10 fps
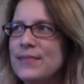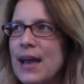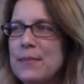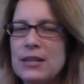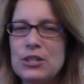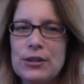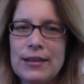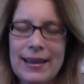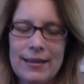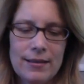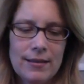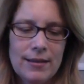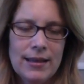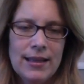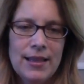I'm not sure,
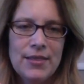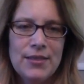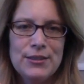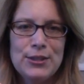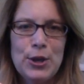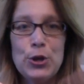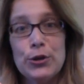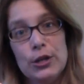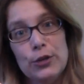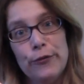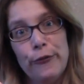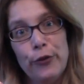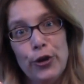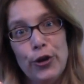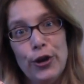so your
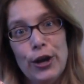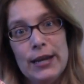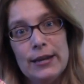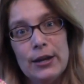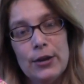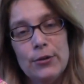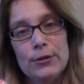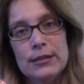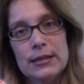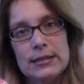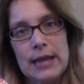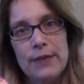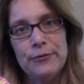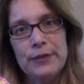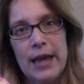foot it's kind
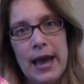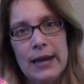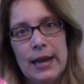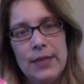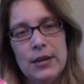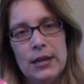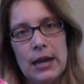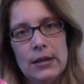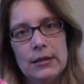of flat, and then it kind